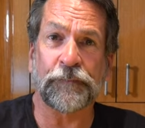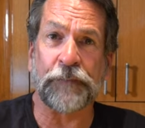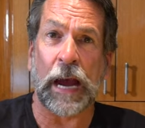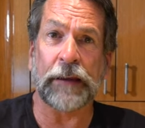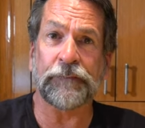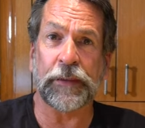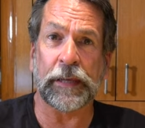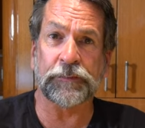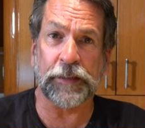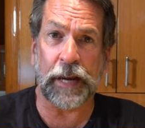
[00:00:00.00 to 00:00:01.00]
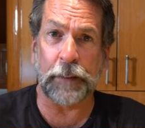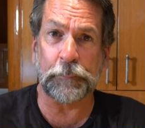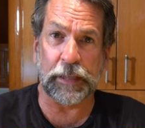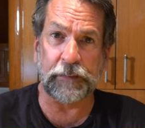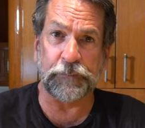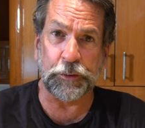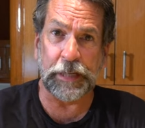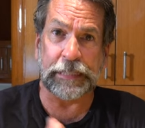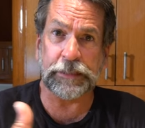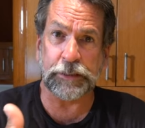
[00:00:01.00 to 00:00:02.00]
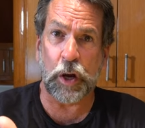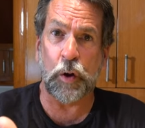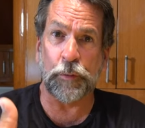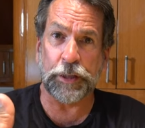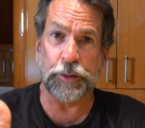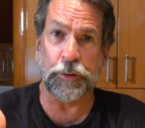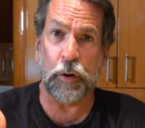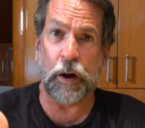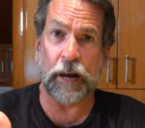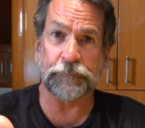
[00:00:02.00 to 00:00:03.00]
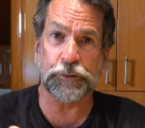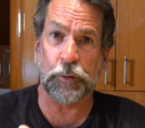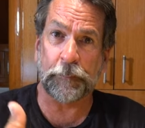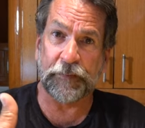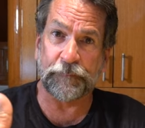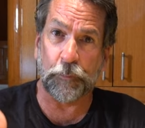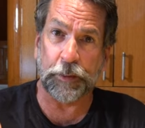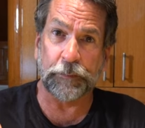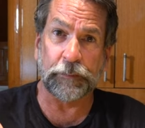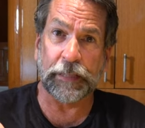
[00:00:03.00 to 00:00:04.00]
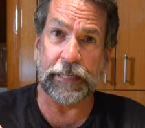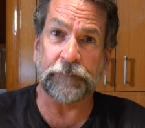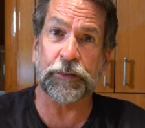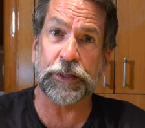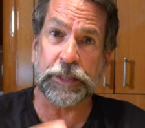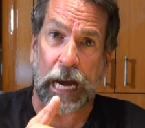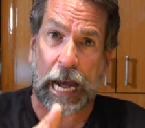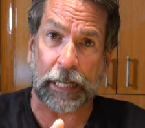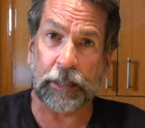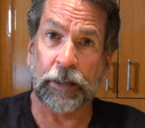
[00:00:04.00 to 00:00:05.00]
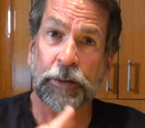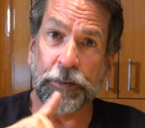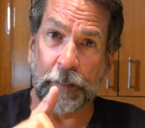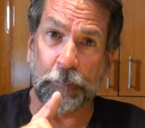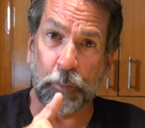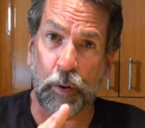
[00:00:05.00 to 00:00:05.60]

the five things that I believe you need to know when you go offshore before you leave the dock. Number